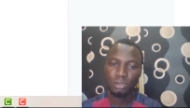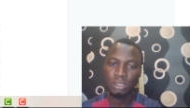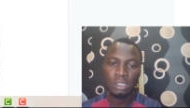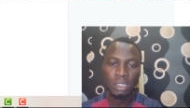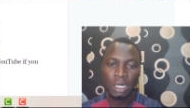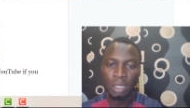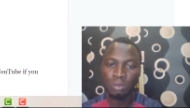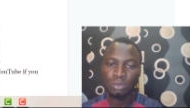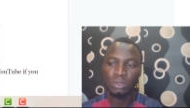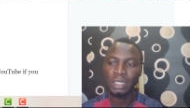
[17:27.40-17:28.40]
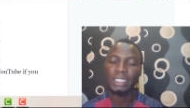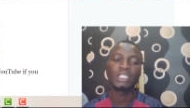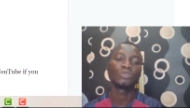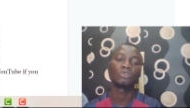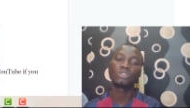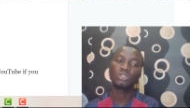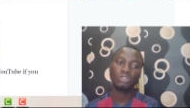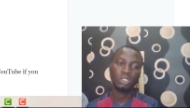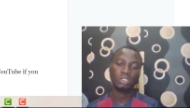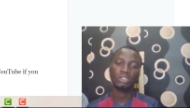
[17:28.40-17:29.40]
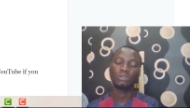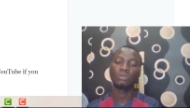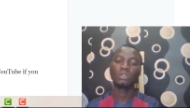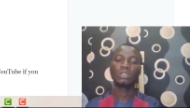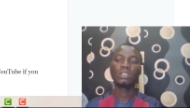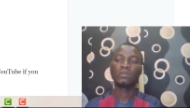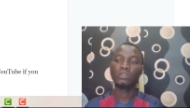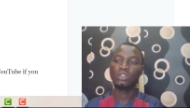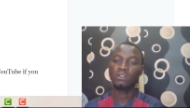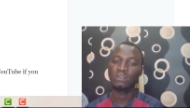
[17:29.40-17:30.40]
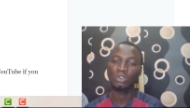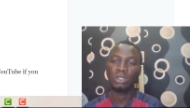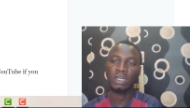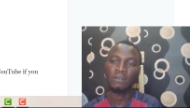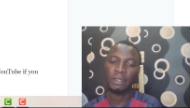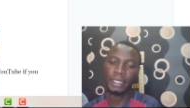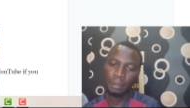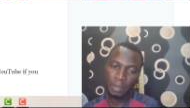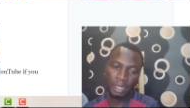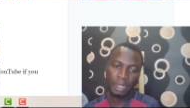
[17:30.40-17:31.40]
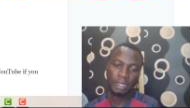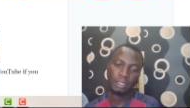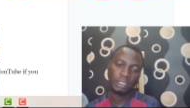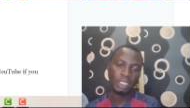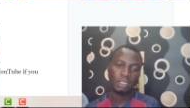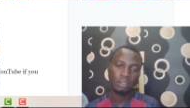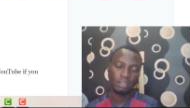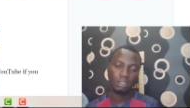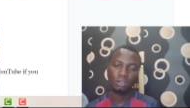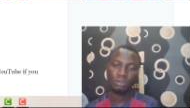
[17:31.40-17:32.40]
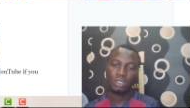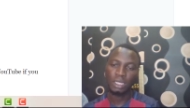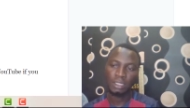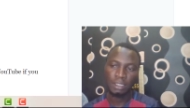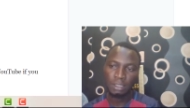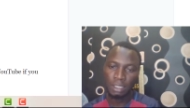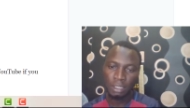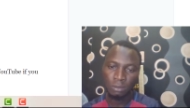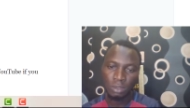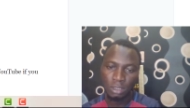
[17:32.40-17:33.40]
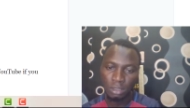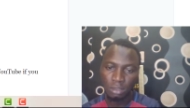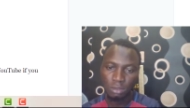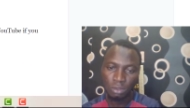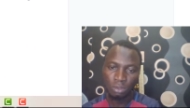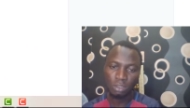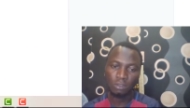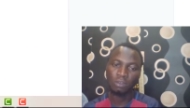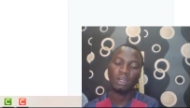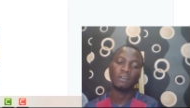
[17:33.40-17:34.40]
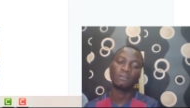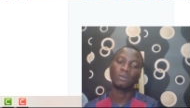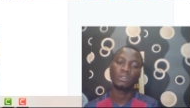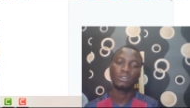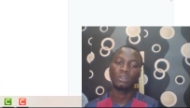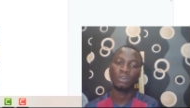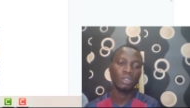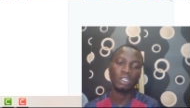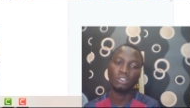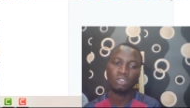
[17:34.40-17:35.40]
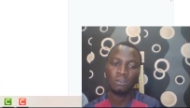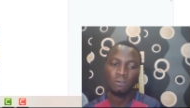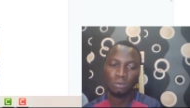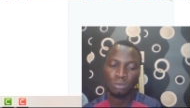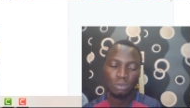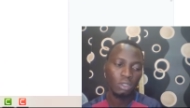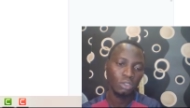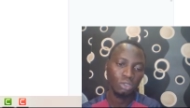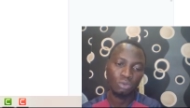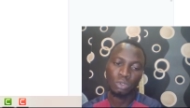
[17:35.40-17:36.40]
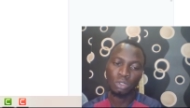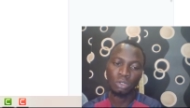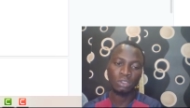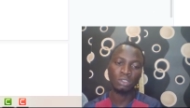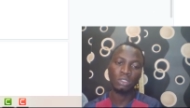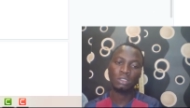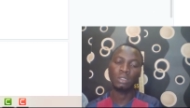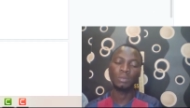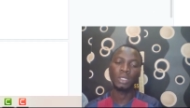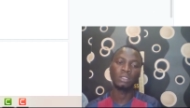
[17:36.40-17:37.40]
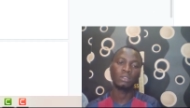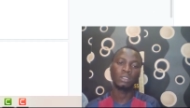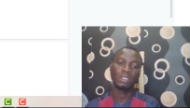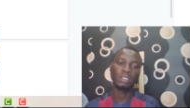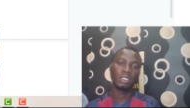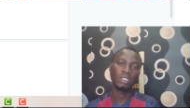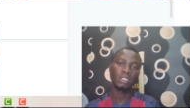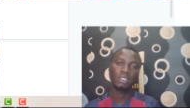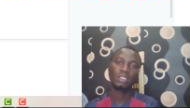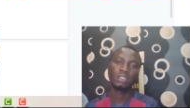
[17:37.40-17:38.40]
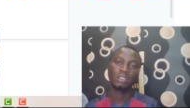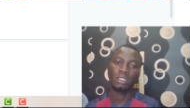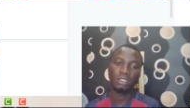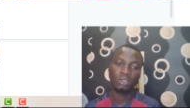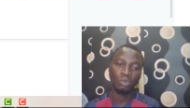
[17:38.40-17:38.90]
describe you, that it won't stress you. Even though you don't have a camera, then you can get started with it. Or if you have one, or you can use your phone to record. It just depends on the niche that